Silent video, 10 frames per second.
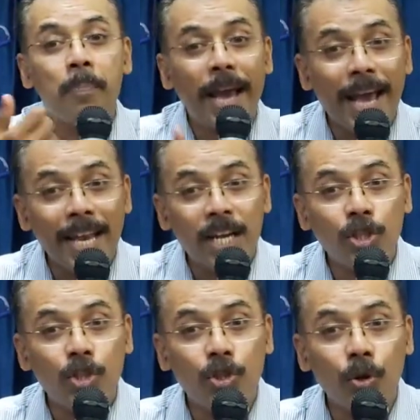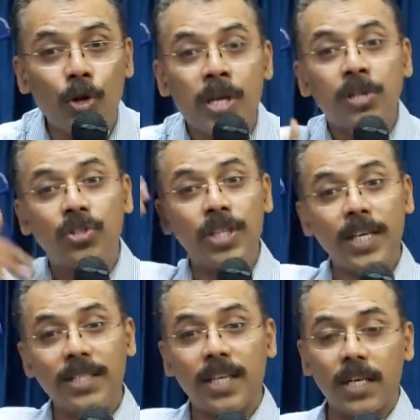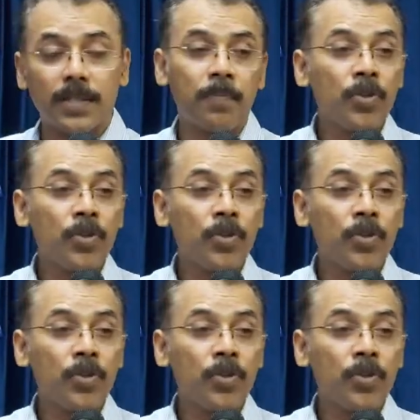parents to teachers.